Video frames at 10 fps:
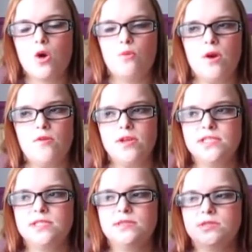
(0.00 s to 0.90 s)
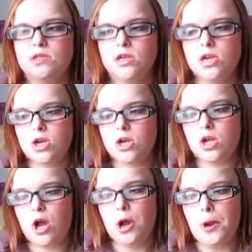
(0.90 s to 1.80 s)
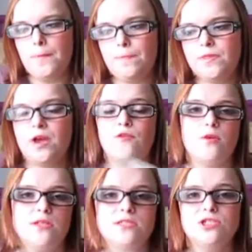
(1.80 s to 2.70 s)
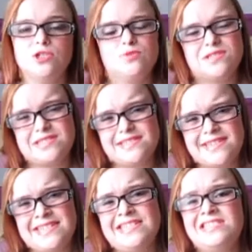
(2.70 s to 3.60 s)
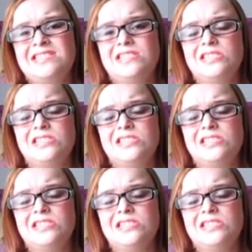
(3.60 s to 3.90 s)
whereas the other ones just wasn't staying in.